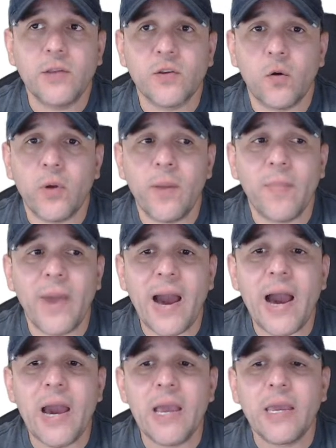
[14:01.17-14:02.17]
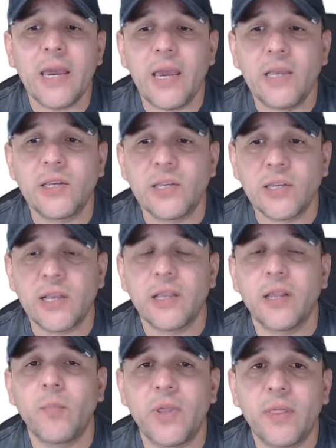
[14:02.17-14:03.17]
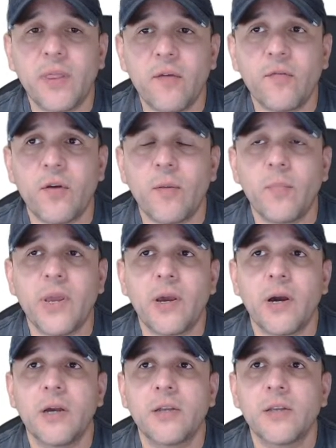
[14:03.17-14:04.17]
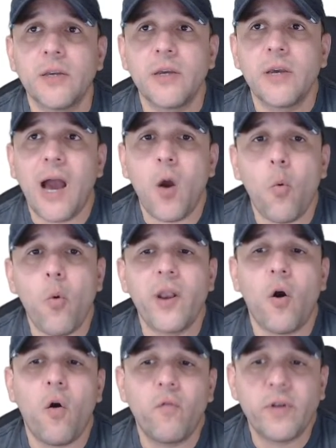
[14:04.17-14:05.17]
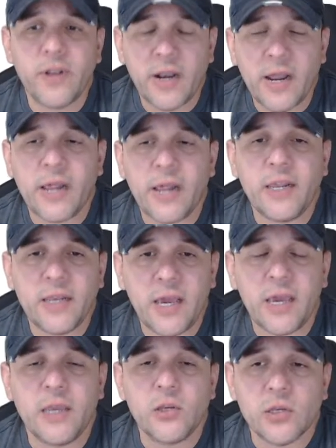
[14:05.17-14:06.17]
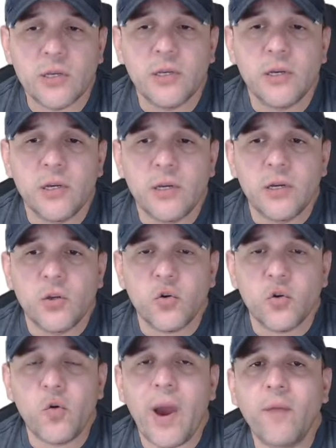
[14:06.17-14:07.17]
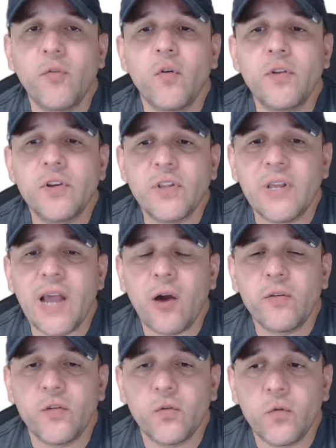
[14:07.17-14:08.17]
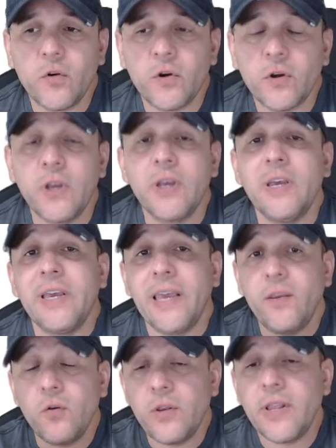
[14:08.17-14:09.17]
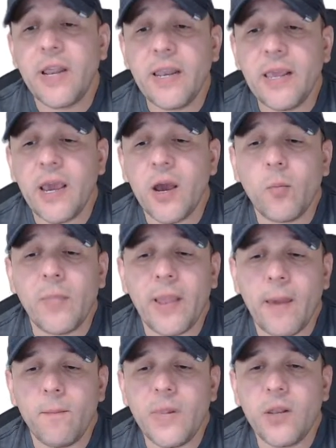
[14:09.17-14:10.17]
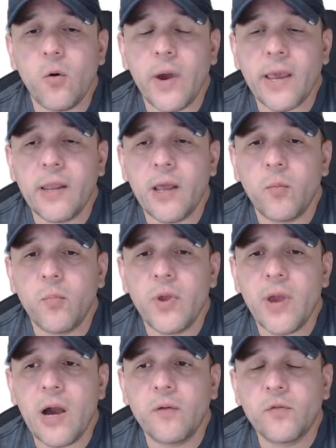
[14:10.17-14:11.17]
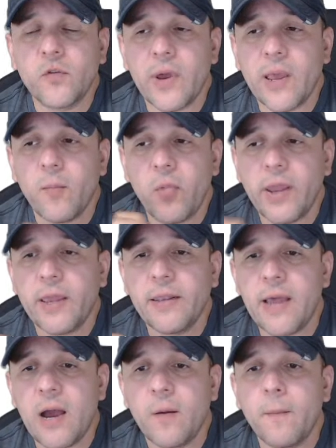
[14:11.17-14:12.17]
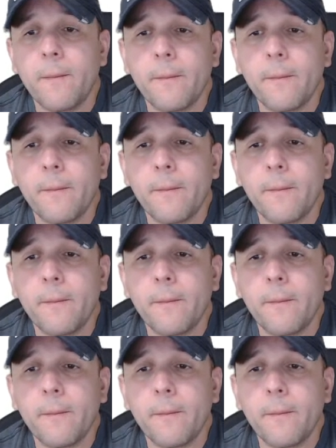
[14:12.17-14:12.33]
so in my case, it's a little bit different because I went over the 90 days. So you have to understand how this works. If you need any help, let me know. I can help you out so I can break it down,